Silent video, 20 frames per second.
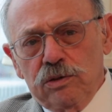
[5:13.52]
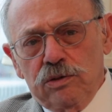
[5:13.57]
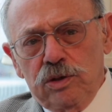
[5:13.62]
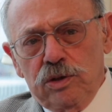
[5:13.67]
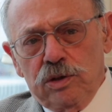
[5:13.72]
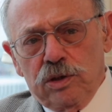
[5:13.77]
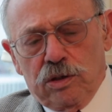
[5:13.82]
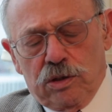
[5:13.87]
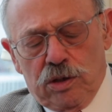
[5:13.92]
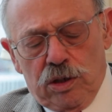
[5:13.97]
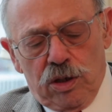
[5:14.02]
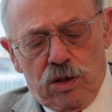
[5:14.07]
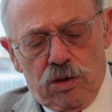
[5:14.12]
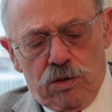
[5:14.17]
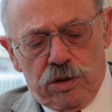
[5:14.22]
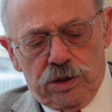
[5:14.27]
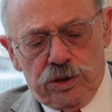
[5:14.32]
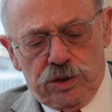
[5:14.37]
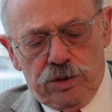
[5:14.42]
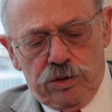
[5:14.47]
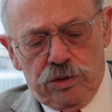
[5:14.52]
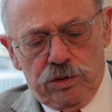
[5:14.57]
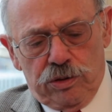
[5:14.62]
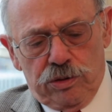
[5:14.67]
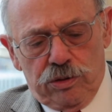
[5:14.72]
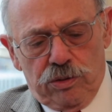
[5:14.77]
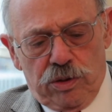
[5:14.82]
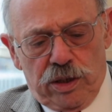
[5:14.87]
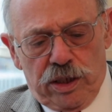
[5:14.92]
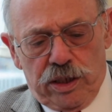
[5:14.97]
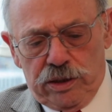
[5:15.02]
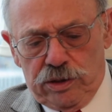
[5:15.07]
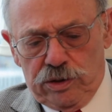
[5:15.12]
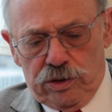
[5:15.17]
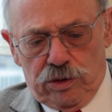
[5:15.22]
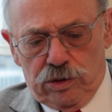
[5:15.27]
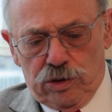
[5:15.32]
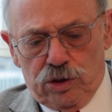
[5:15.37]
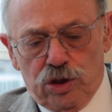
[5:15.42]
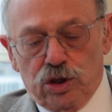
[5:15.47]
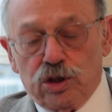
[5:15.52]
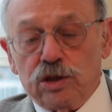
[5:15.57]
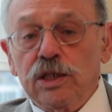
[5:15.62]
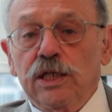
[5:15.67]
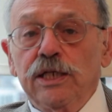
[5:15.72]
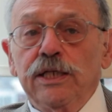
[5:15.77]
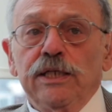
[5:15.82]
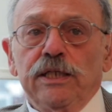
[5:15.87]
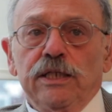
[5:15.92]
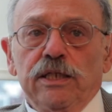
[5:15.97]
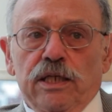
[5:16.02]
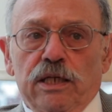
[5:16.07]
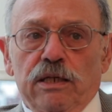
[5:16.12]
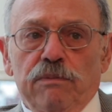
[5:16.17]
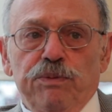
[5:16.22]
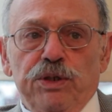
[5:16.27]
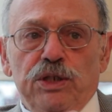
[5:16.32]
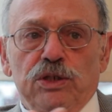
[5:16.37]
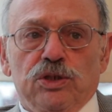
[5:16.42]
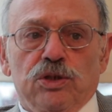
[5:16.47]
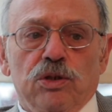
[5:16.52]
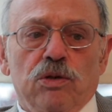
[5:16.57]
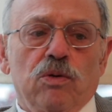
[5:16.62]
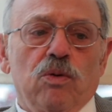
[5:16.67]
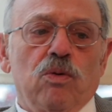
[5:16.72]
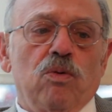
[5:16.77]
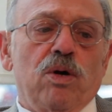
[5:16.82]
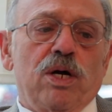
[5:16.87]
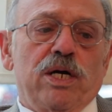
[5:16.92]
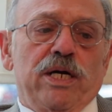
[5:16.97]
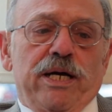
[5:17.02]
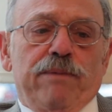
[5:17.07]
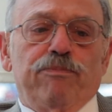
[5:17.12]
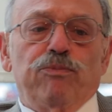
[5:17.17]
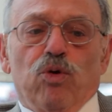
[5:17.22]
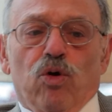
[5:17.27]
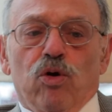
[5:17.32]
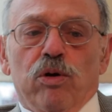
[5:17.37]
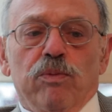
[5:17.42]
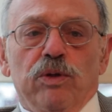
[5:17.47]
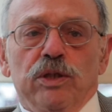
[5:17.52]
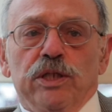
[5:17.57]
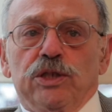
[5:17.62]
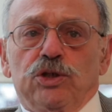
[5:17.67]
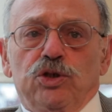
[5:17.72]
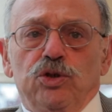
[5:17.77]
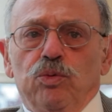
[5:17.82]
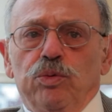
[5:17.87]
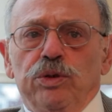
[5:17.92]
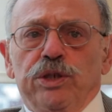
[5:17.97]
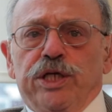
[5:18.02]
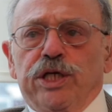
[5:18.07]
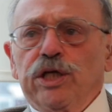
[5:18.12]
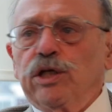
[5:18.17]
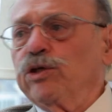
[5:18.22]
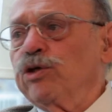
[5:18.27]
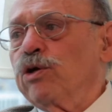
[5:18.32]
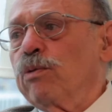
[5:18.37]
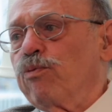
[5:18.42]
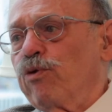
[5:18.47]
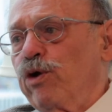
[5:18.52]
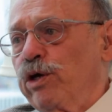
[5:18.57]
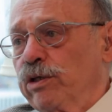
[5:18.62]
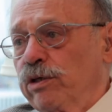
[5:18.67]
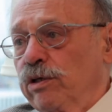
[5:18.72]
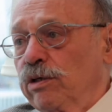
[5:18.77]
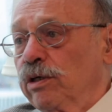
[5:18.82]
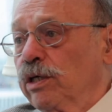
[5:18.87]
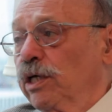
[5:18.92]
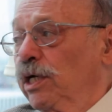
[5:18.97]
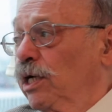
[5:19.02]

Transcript: it can cause you to, just be so abnormal that you would kill your brother.